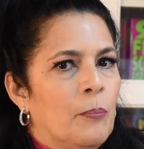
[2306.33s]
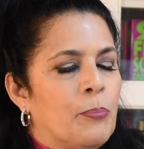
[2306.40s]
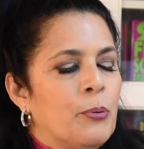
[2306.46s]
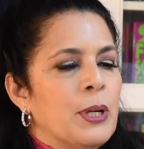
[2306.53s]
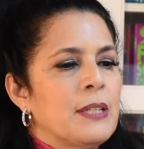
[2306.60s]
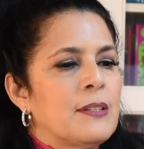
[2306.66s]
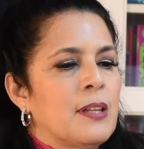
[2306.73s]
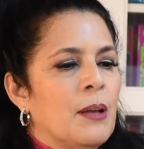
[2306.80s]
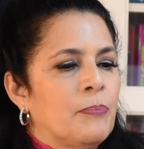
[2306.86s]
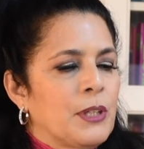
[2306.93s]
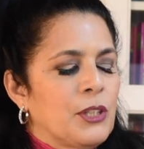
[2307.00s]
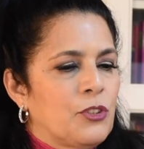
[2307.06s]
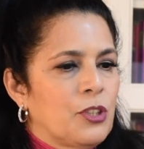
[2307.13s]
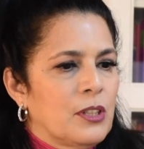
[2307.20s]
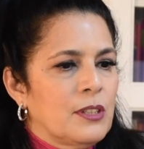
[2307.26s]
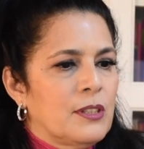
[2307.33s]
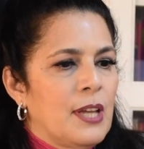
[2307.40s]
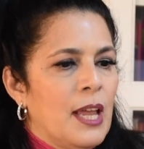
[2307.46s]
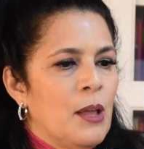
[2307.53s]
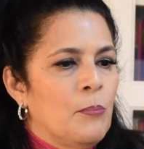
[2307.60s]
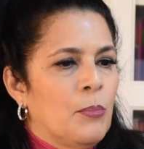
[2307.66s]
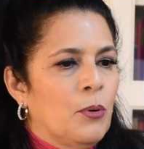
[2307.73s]
bring something to the
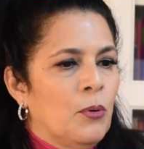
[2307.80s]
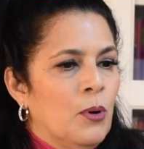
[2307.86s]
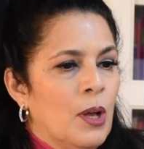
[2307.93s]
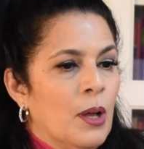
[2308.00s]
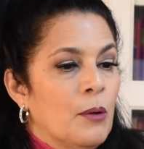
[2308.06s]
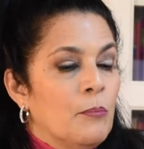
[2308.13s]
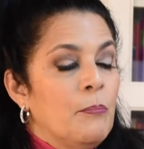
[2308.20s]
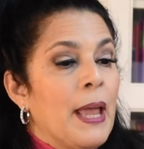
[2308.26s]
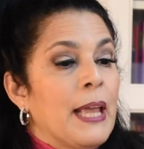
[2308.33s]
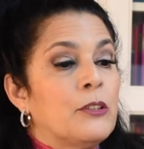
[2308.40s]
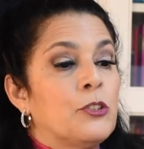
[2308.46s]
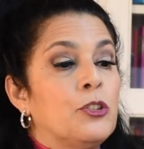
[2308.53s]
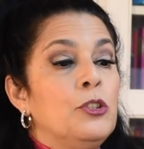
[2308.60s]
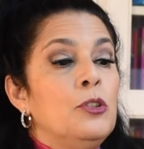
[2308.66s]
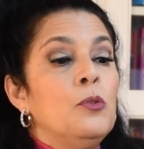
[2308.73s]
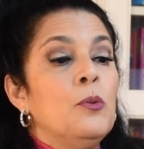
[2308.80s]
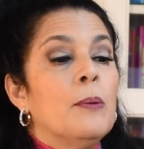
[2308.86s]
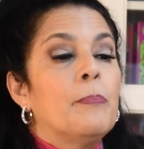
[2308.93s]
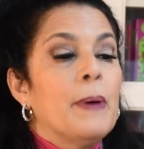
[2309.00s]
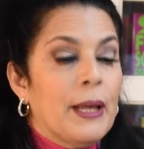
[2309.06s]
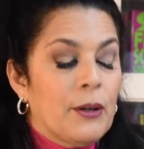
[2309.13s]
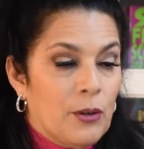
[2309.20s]
table makes you a
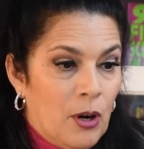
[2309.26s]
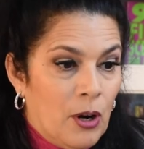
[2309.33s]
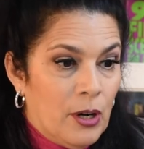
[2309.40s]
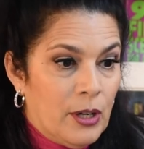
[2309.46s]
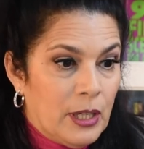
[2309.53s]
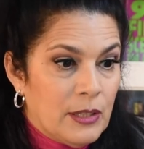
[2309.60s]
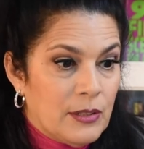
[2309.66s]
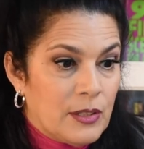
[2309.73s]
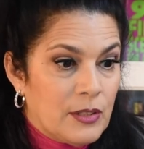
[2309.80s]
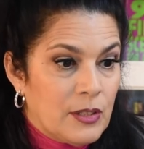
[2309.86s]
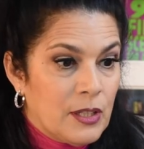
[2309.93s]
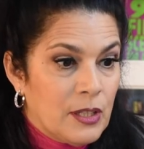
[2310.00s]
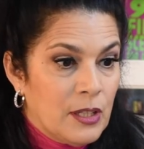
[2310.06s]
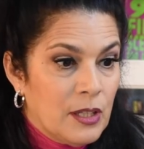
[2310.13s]
better artist.